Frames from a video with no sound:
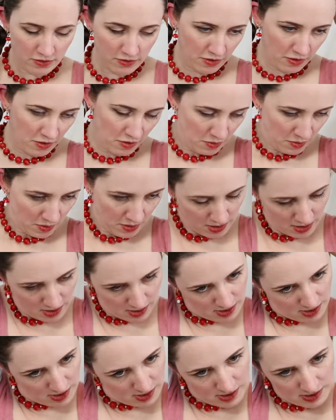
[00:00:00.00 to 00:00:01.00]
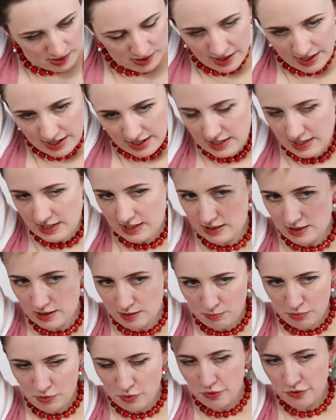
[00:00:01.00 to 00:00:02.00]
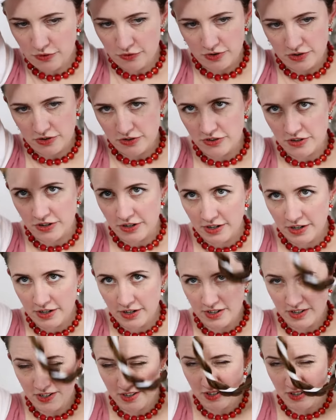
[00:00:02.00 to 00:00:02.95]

So like in the portraiture,